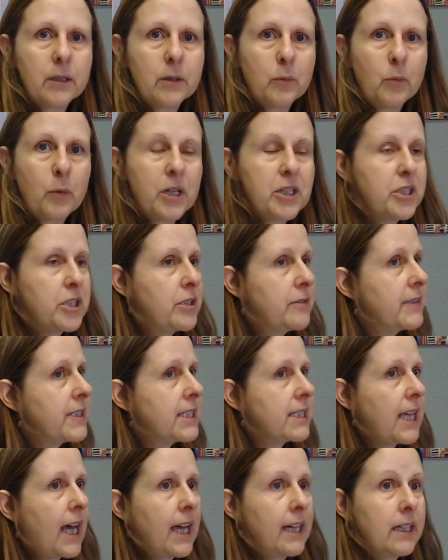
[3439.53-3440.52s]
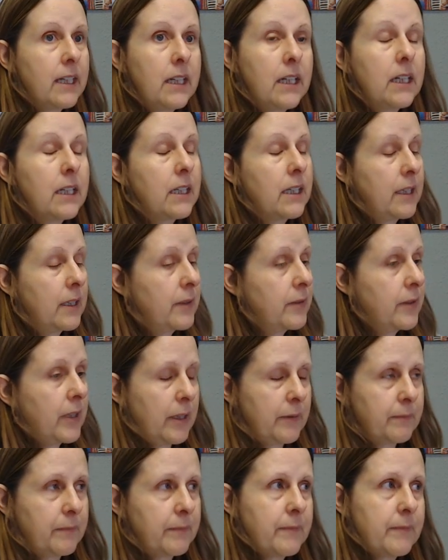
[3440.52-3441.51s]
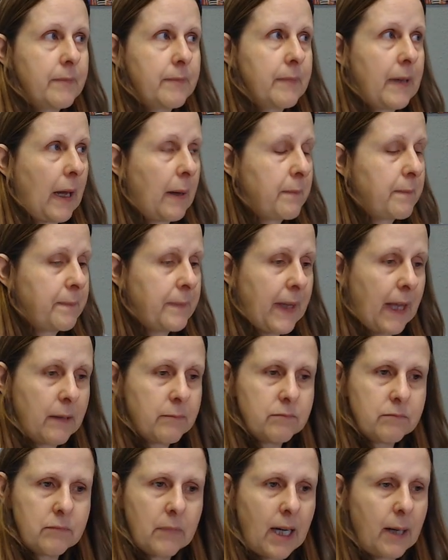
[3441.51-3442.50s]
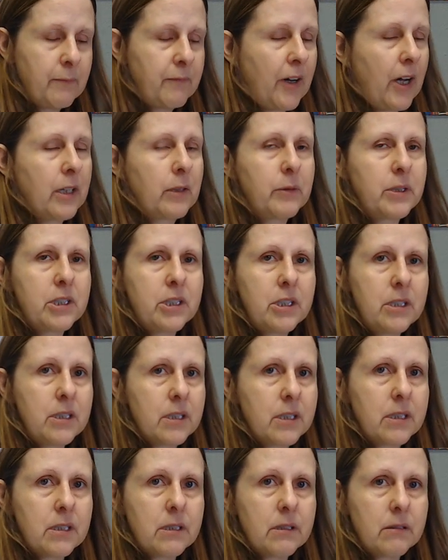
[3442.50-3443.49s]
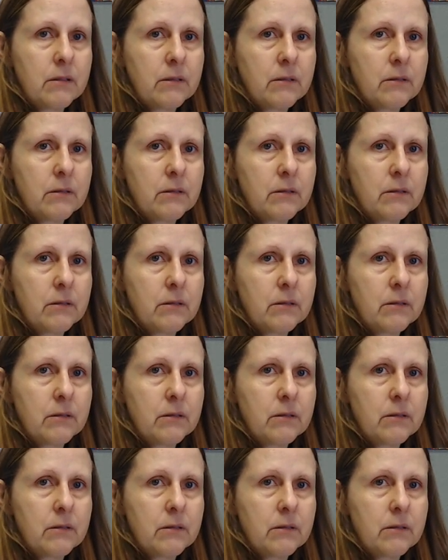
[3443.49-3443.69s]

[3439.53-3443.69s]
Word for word: Once you've decided that I'm following Jesus,